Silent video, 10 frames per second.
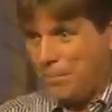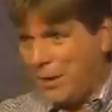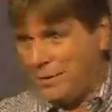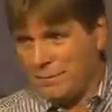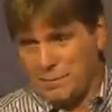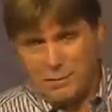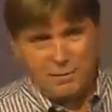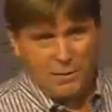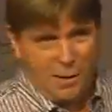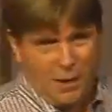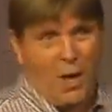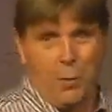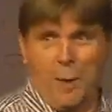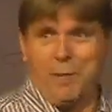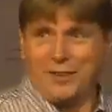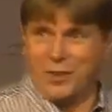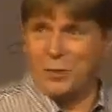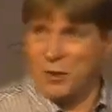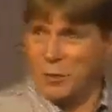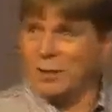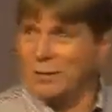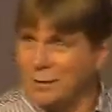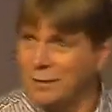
Right? I, I hope I'm not the only one.